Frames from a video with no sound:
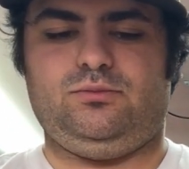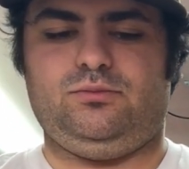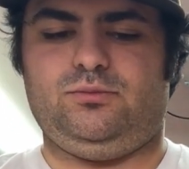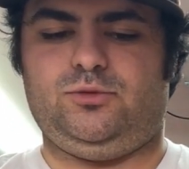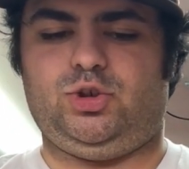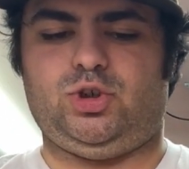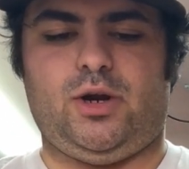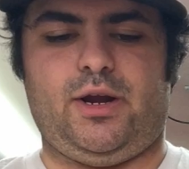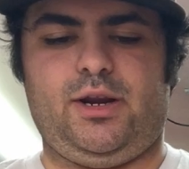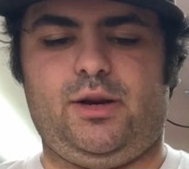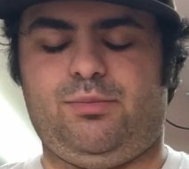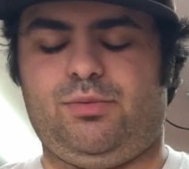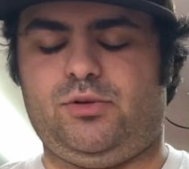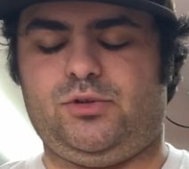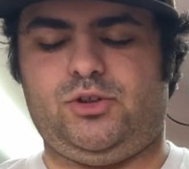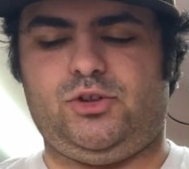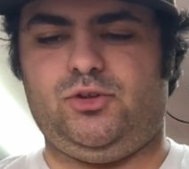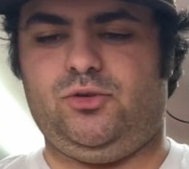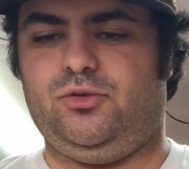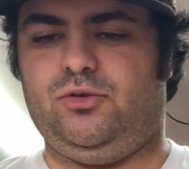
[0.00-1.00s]
trying to
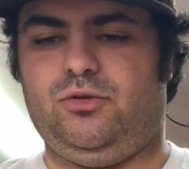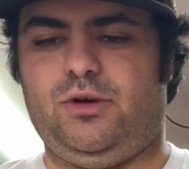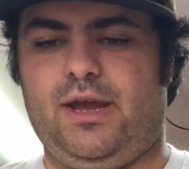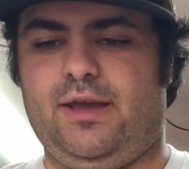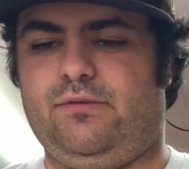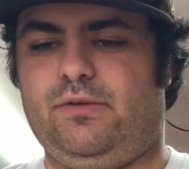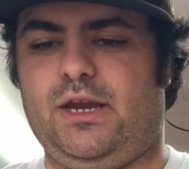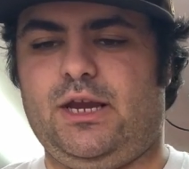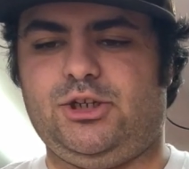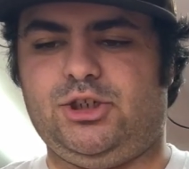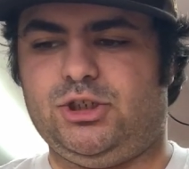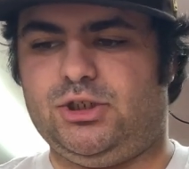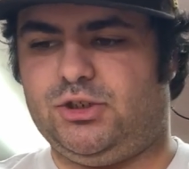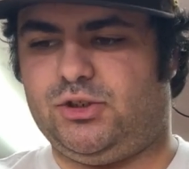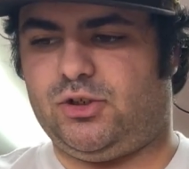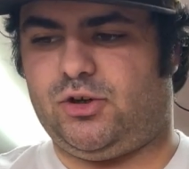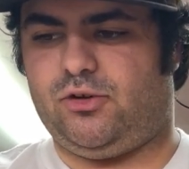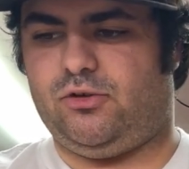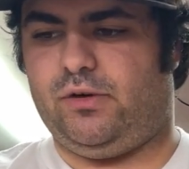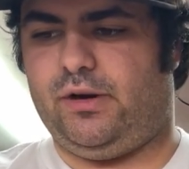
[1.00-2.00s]
pursue aviation
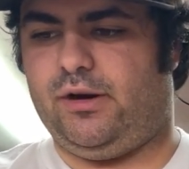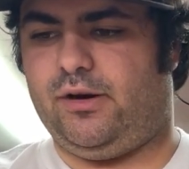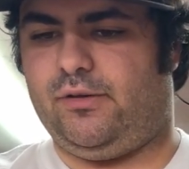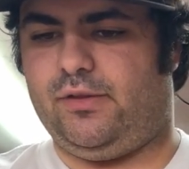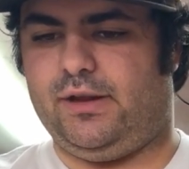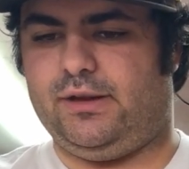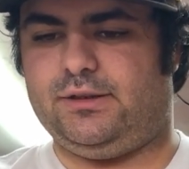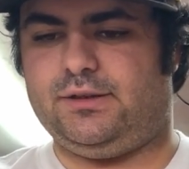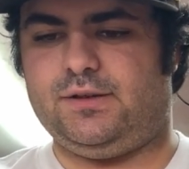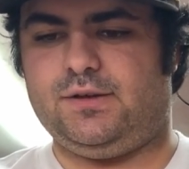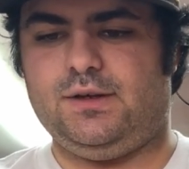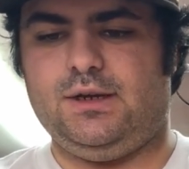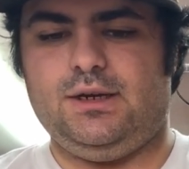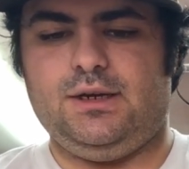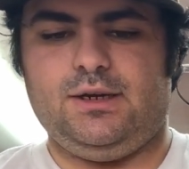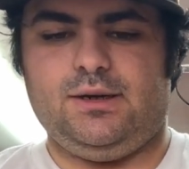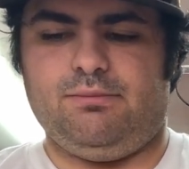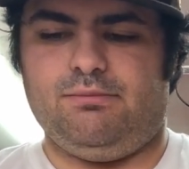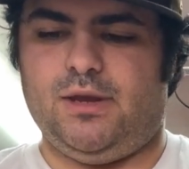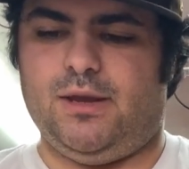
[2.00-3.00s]
as a career that
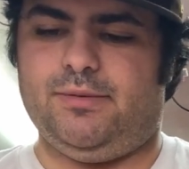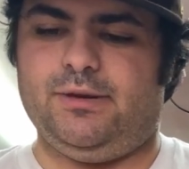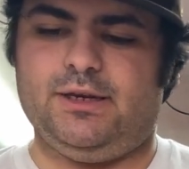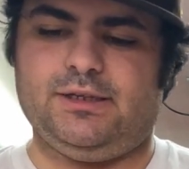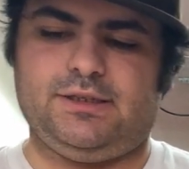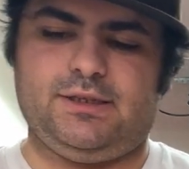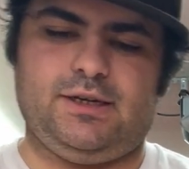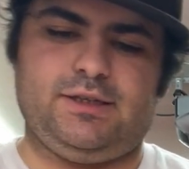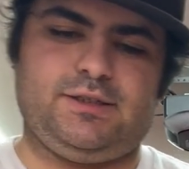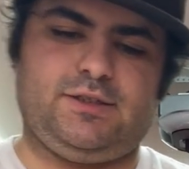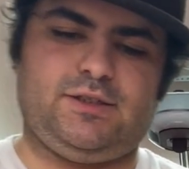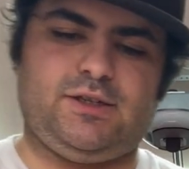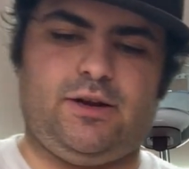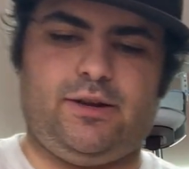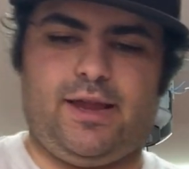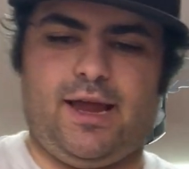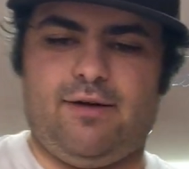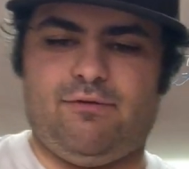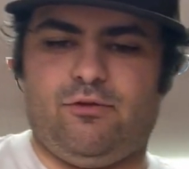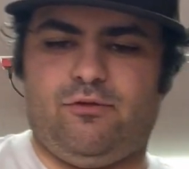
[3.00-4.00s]
maybe doesn't
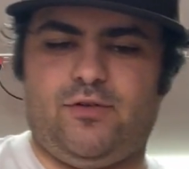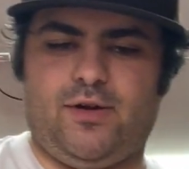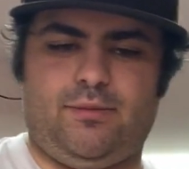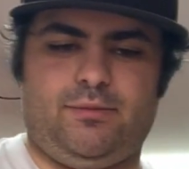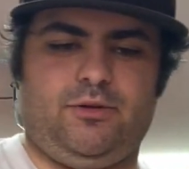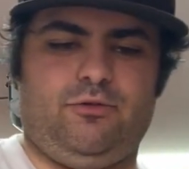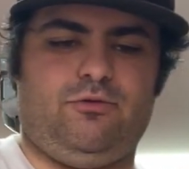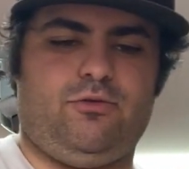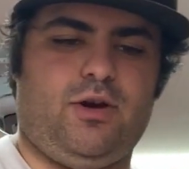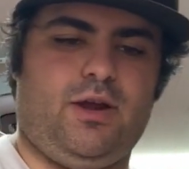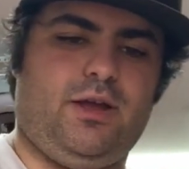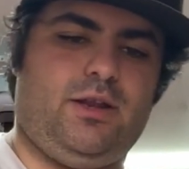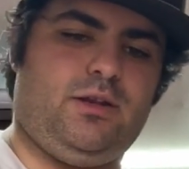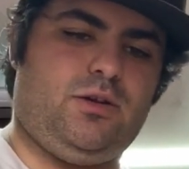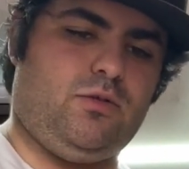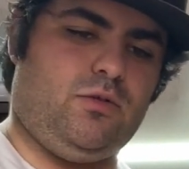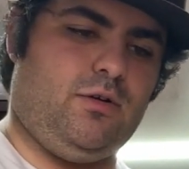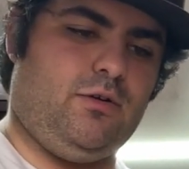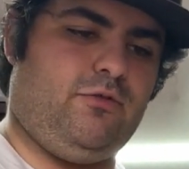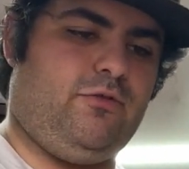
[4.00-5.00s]
necessarily have a family
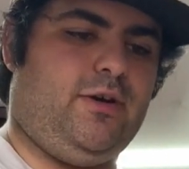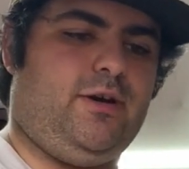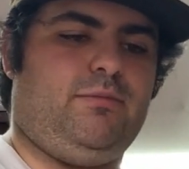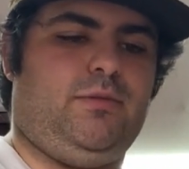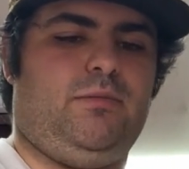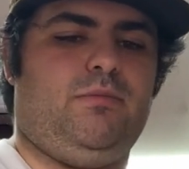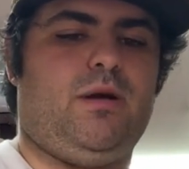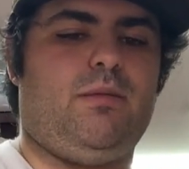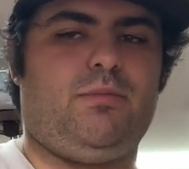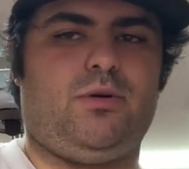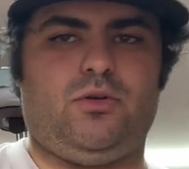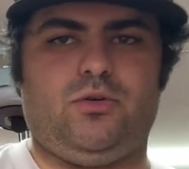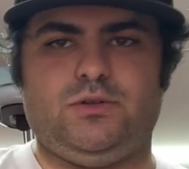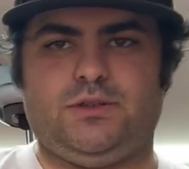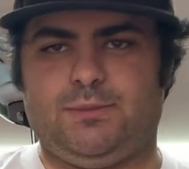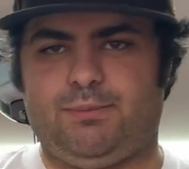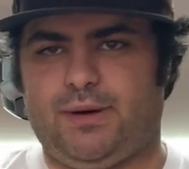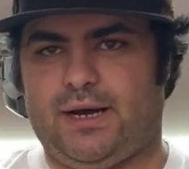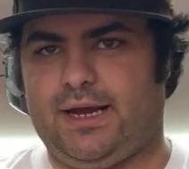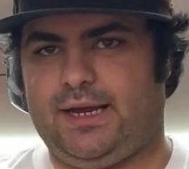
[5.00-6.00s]
friend or a family member
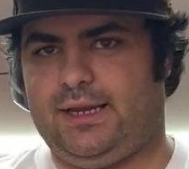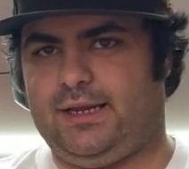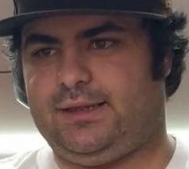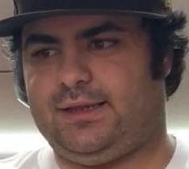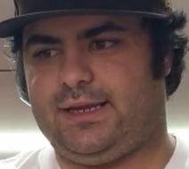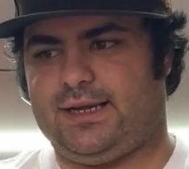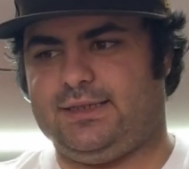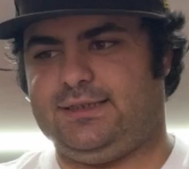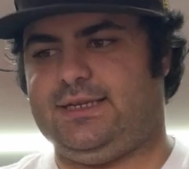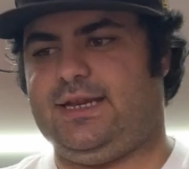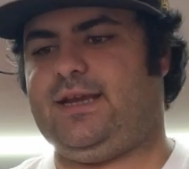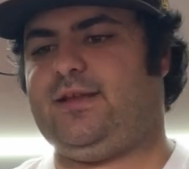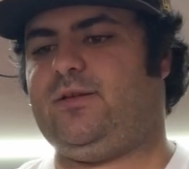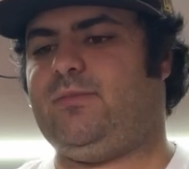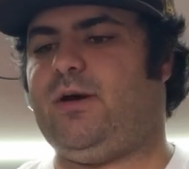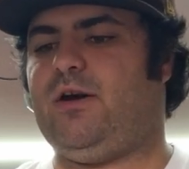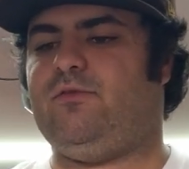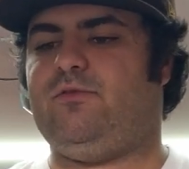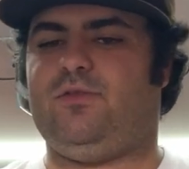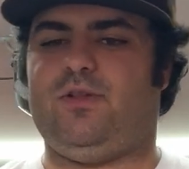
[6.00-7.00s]
who's a pilot that can take
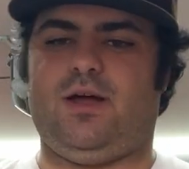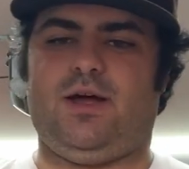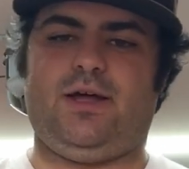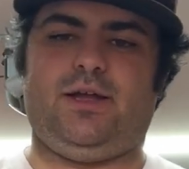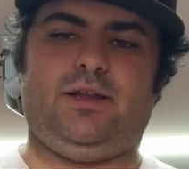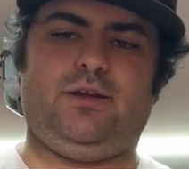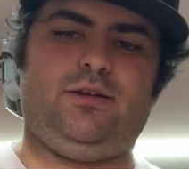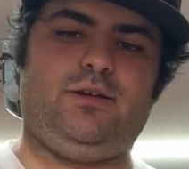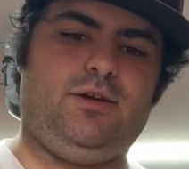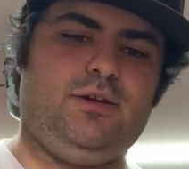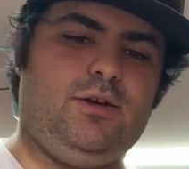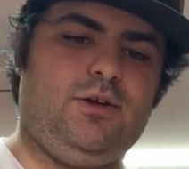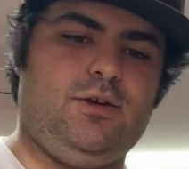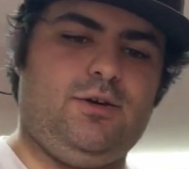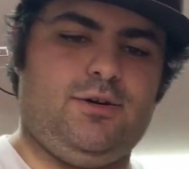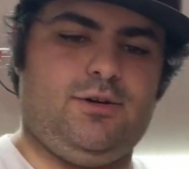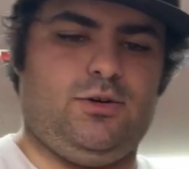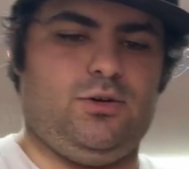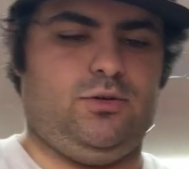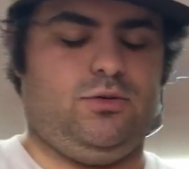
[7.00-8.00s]
them out flying,
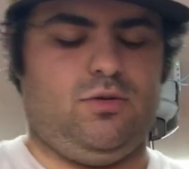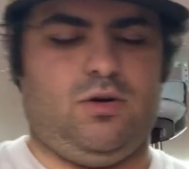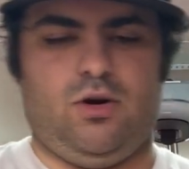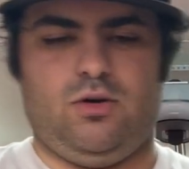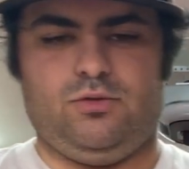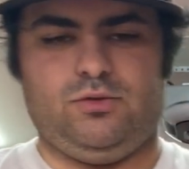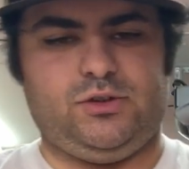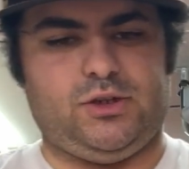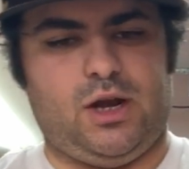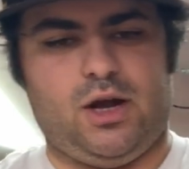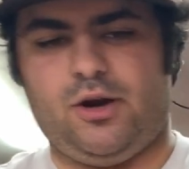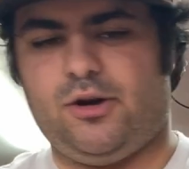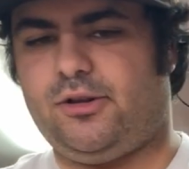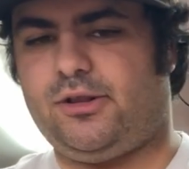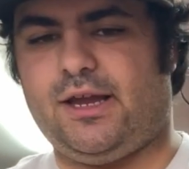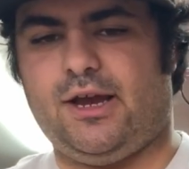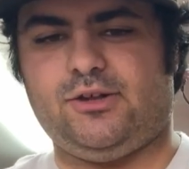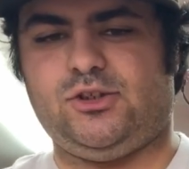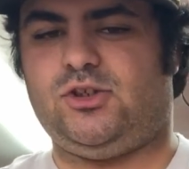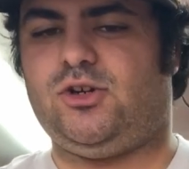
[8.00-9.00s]
who owns a
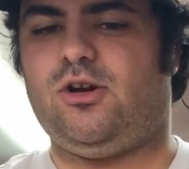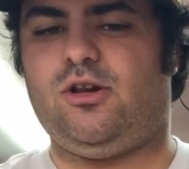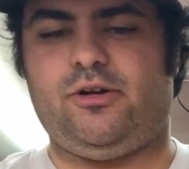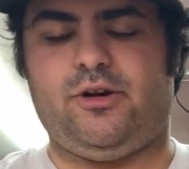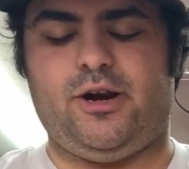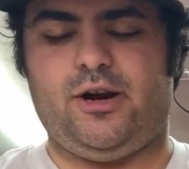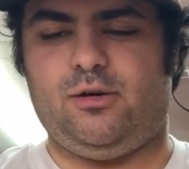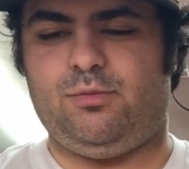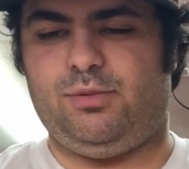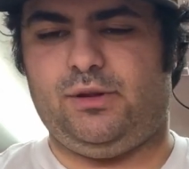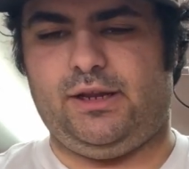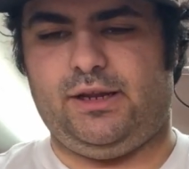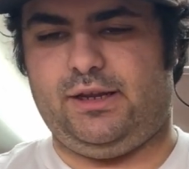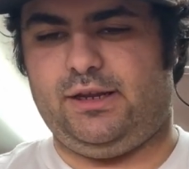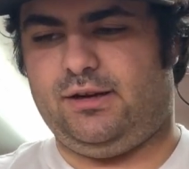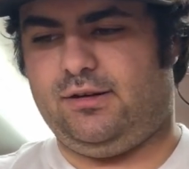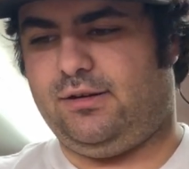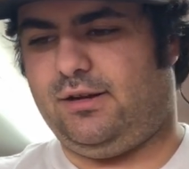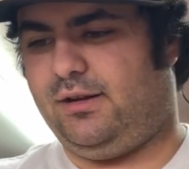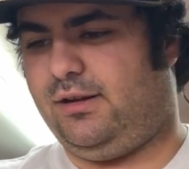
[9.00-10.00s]
$100,000
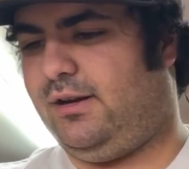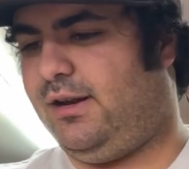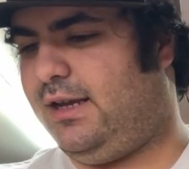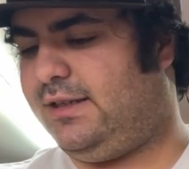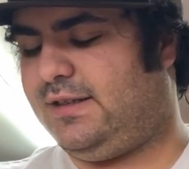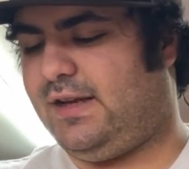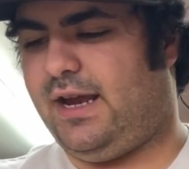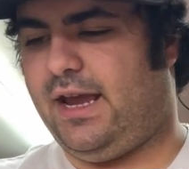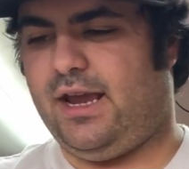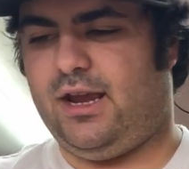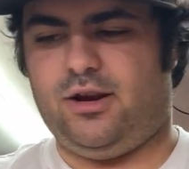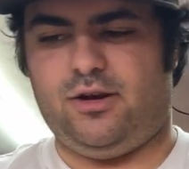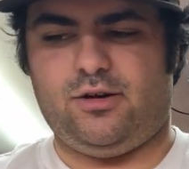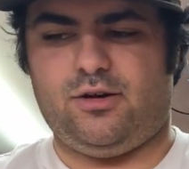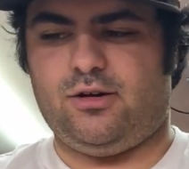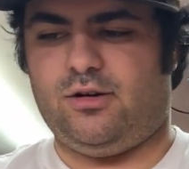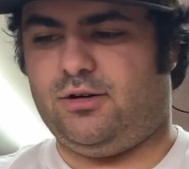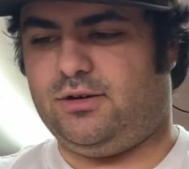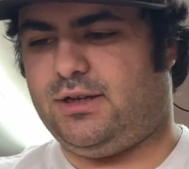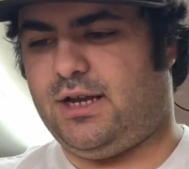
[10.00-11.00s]
airplane and has a
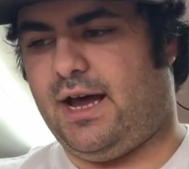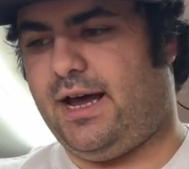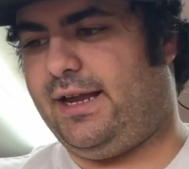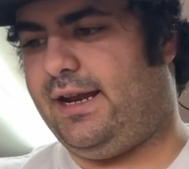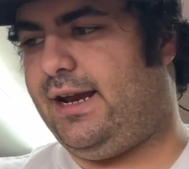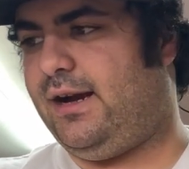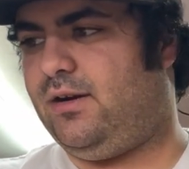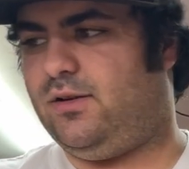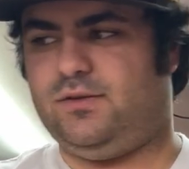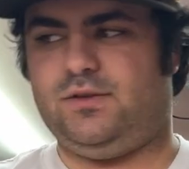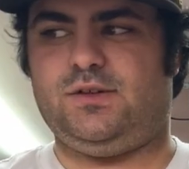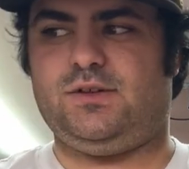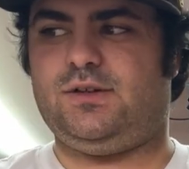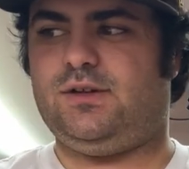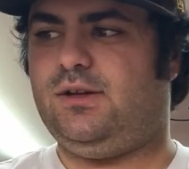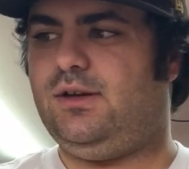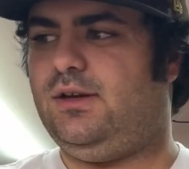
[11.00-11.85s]
hangar or tie downs